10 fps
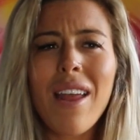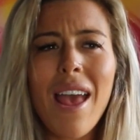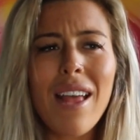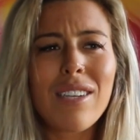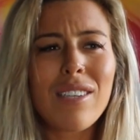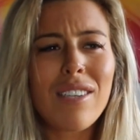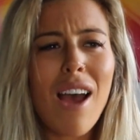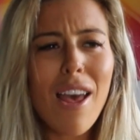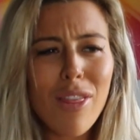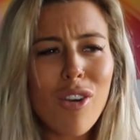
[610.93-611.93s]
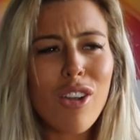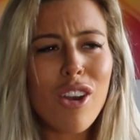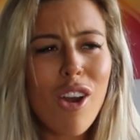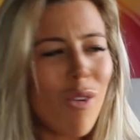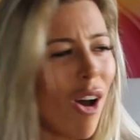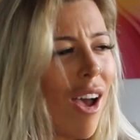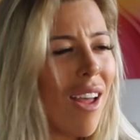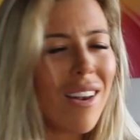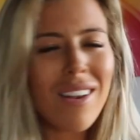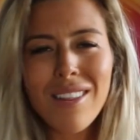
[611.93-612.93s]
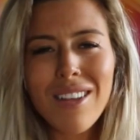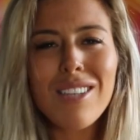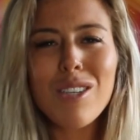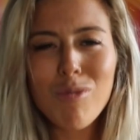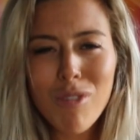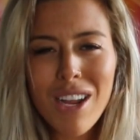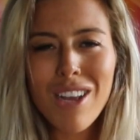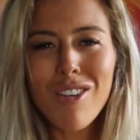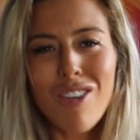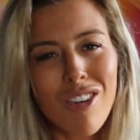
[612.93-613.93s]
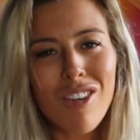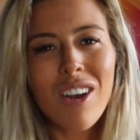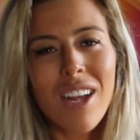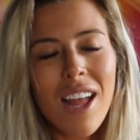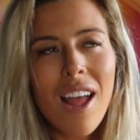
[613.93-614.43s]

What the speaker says: And I thought, you know what, this is pretty cool.